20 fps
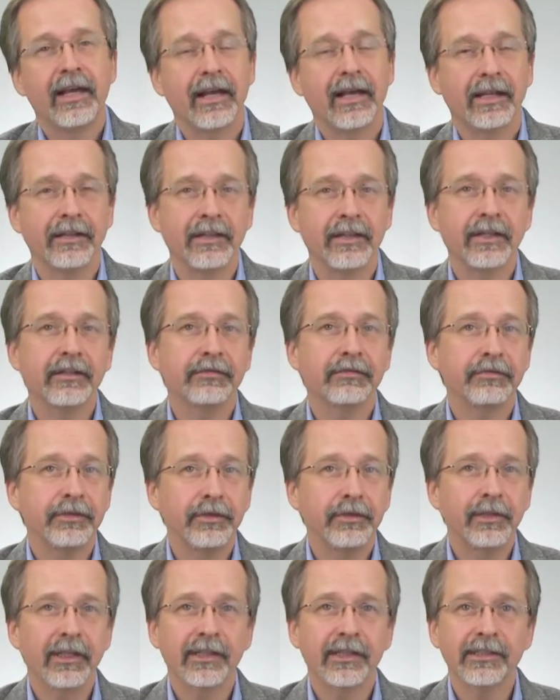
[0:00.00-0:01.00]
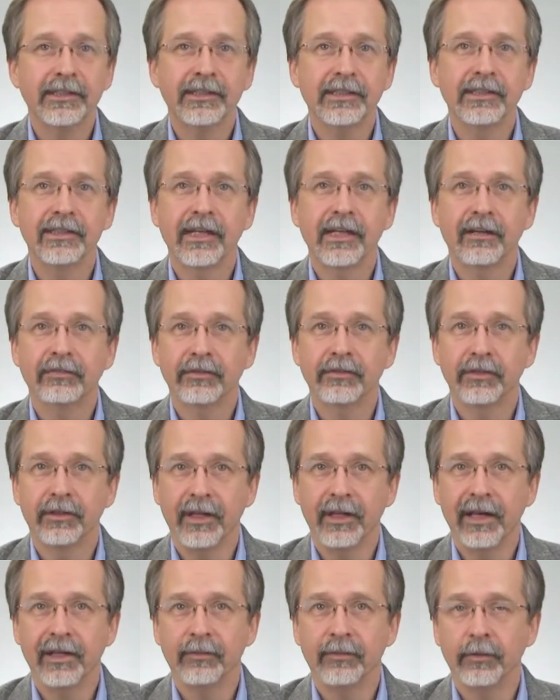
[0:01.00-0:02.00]
And then a few lessons after
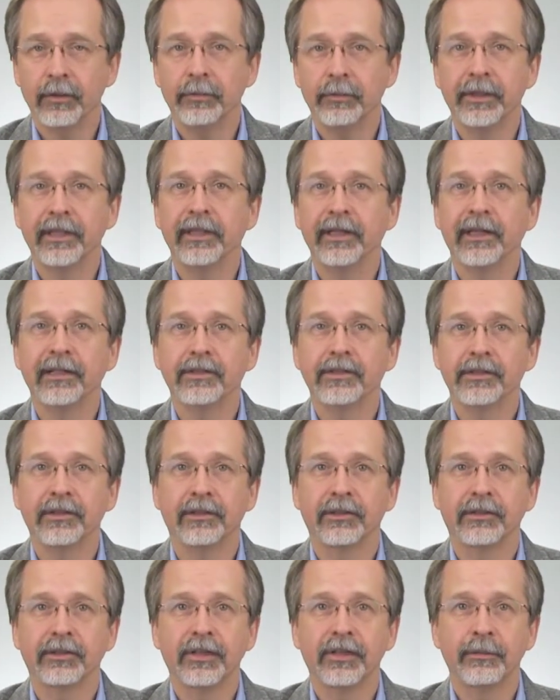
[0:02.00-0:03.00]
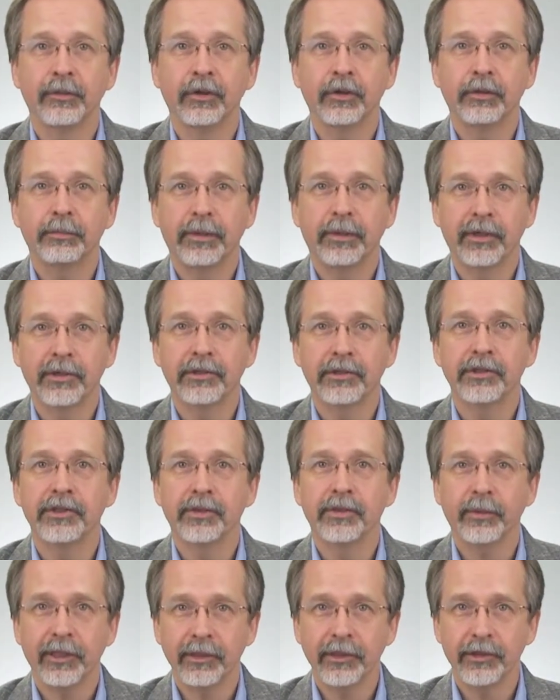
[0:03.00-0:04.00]
that, we began to learn about
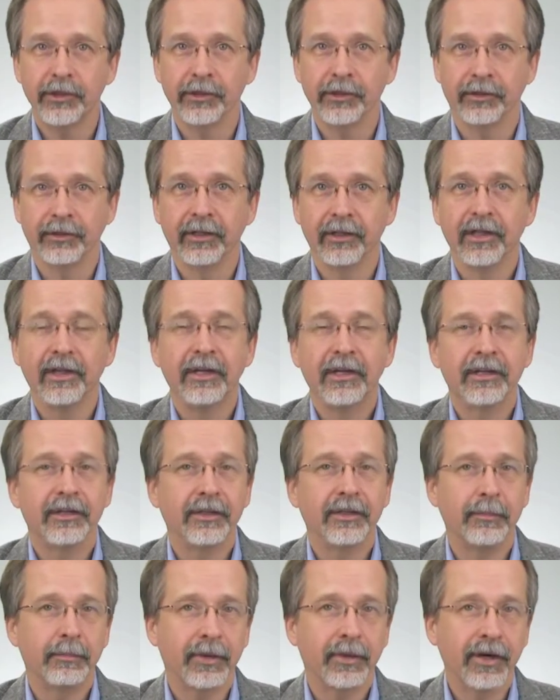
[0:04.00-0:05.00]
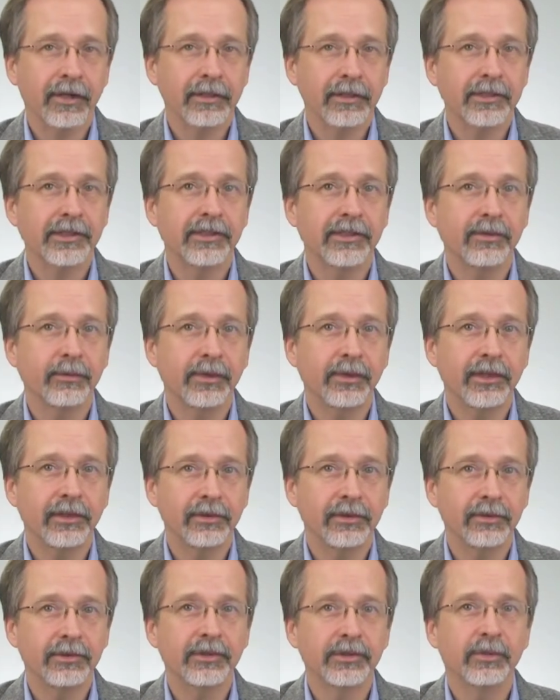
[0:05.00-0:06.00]
punctuation, the marks that we
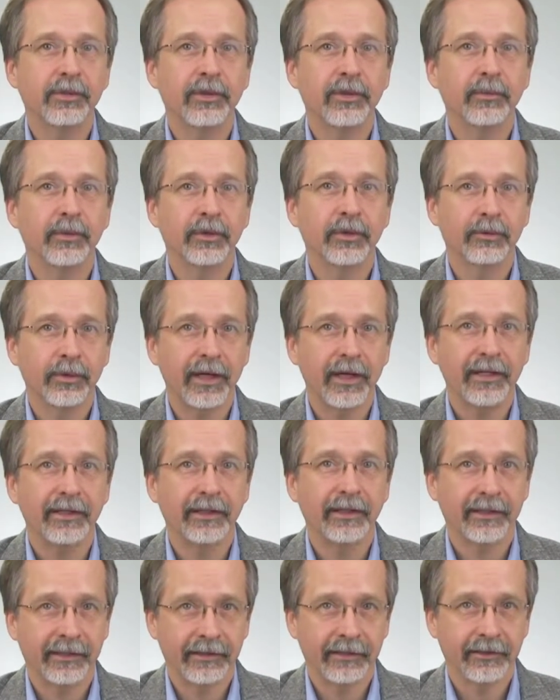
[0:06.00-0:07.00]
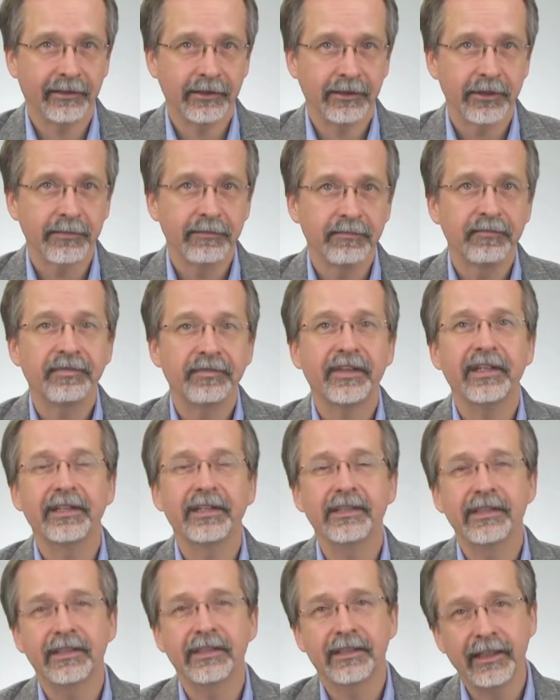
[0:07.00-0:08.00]
use when we're writing English.
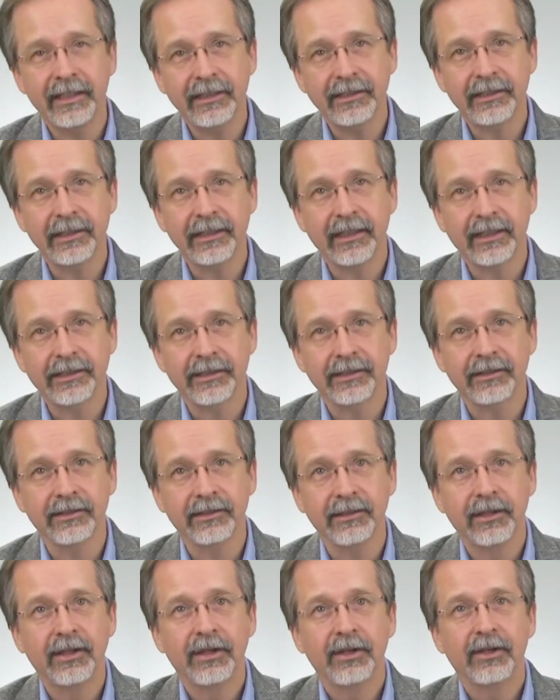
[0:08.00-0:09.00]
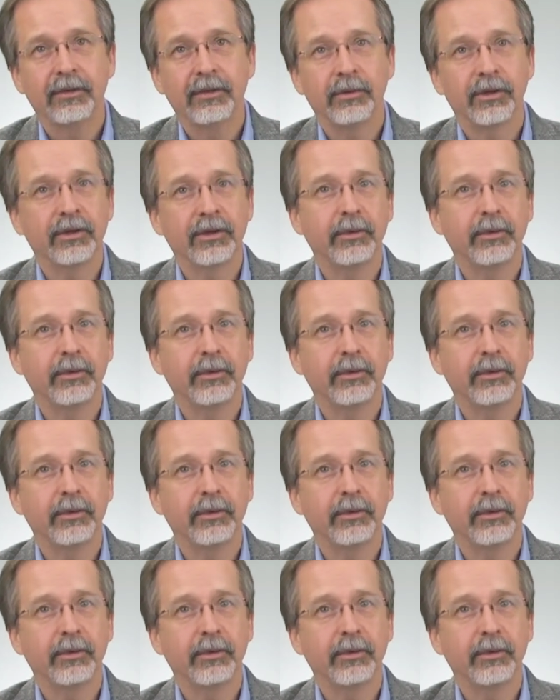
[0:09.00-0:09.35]
In today's lesson, we're